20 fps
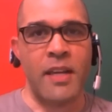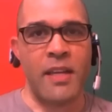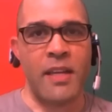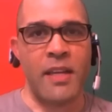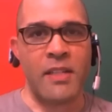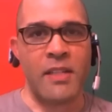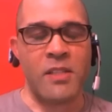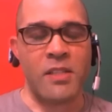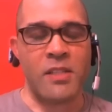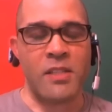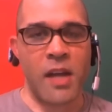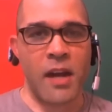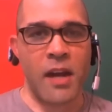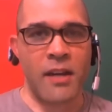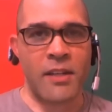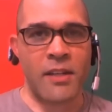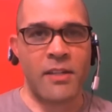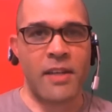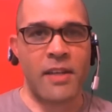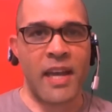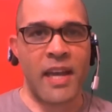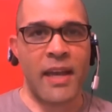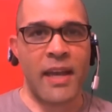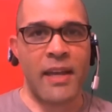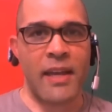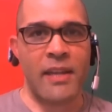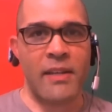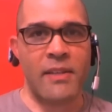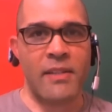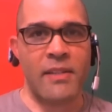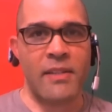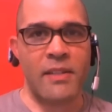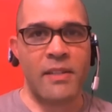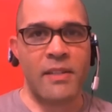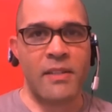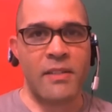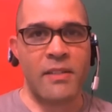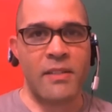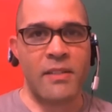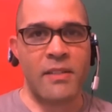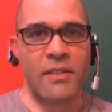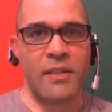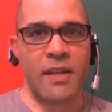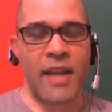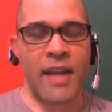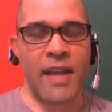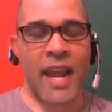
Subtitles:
is stuck and is